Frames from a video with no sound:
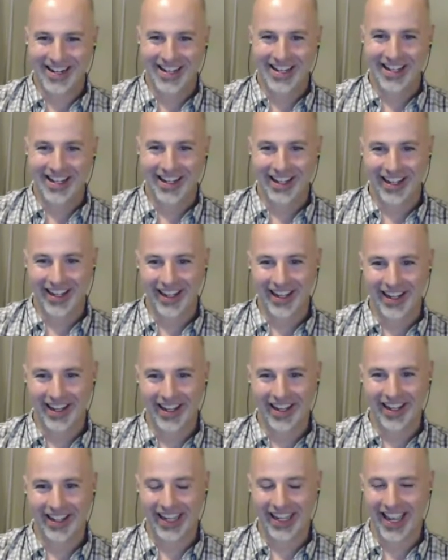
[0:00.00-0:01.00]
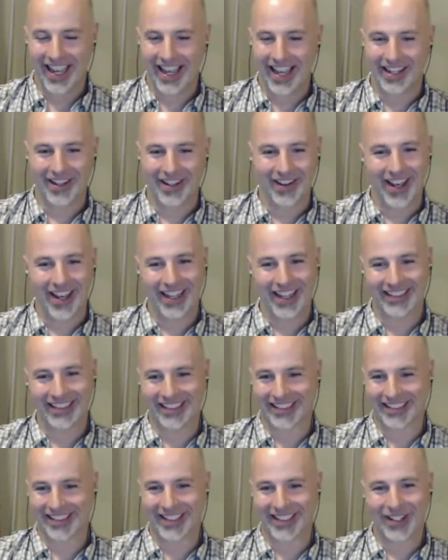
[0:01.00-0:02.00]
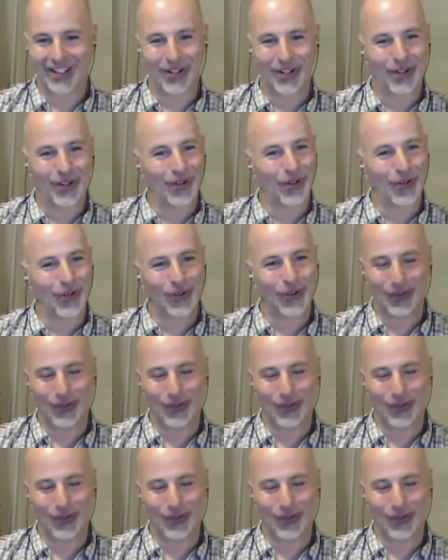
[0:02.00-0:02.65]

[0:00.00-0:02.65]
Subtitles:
Oh yeah, no, I just no.